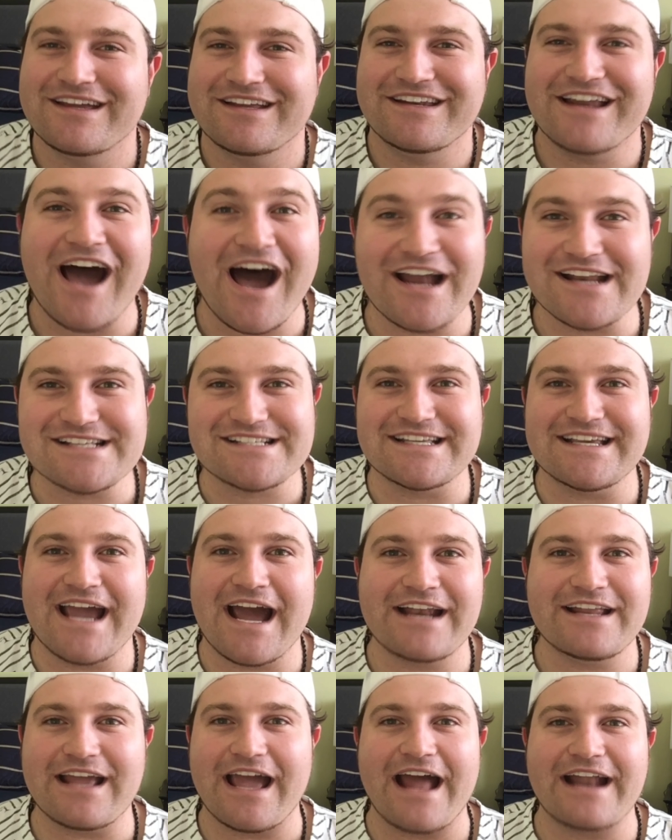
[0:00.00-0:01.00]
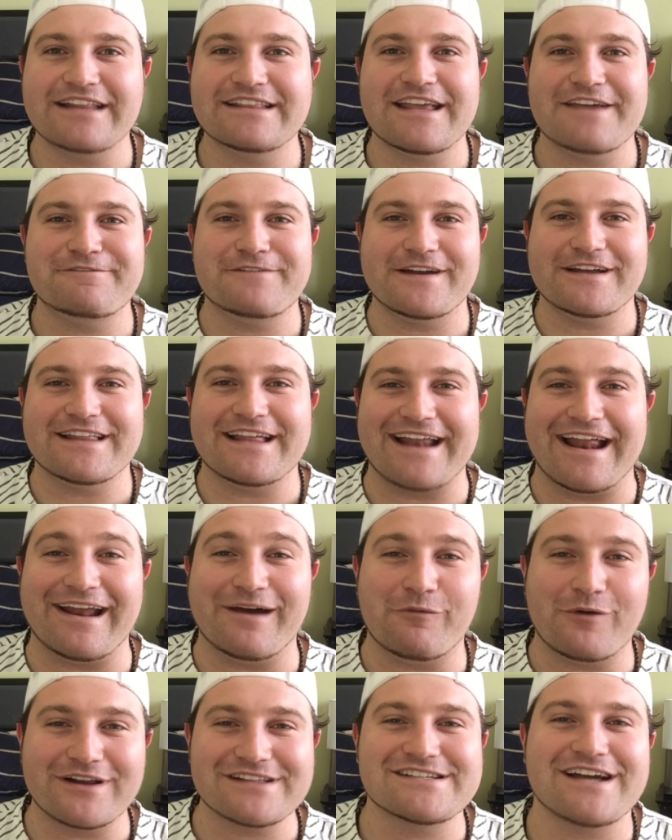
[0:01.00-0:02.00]
No, honestly, how did they figure that out?
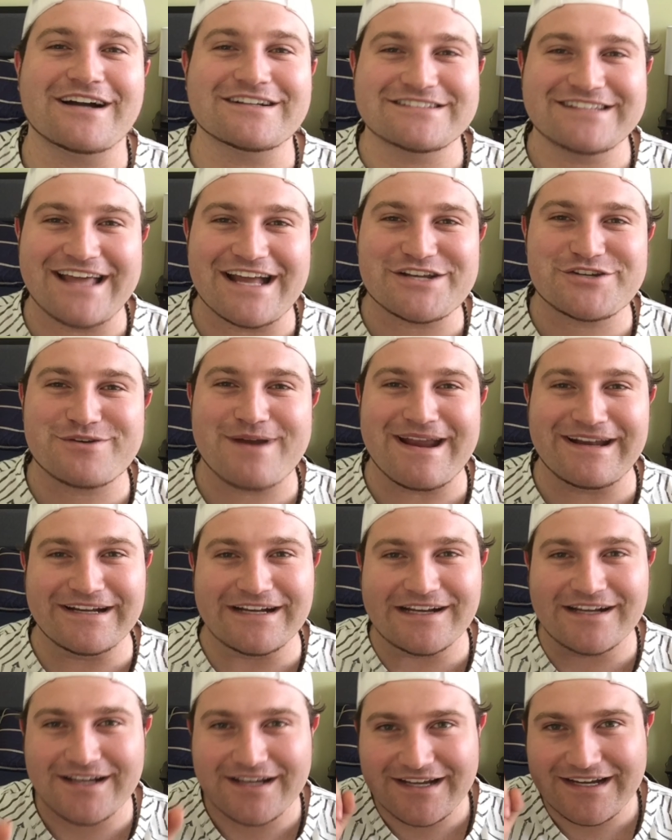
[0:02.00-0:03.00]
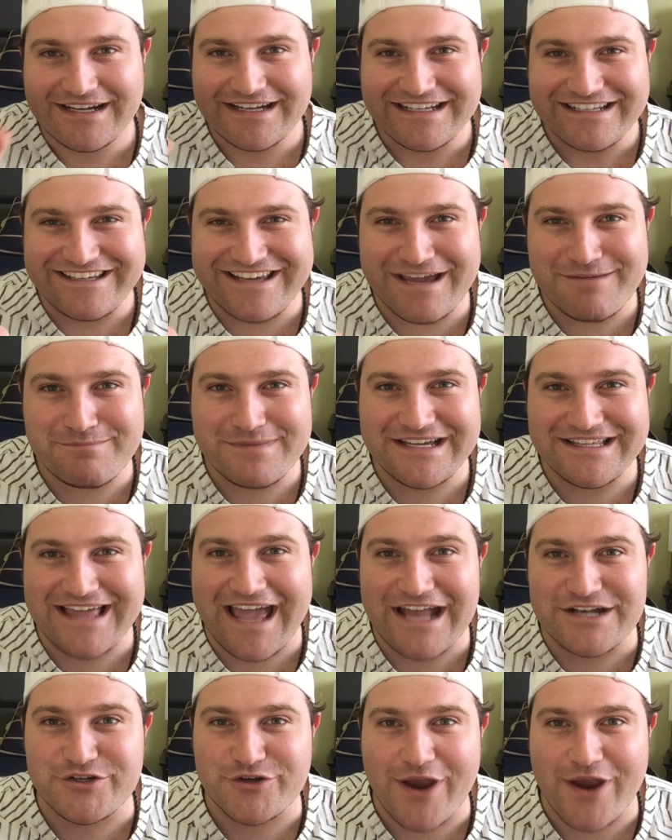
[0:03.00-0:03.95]
I want to talk to that trainer. Get me that